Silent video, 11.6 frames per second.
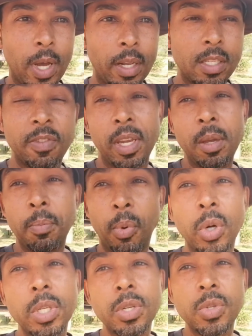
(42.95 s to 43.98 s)
Well, it's very
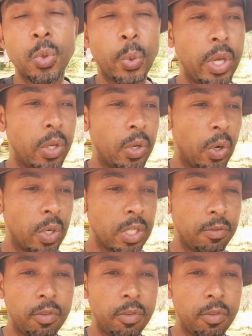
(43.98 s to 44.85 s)
important to weigh your dogs.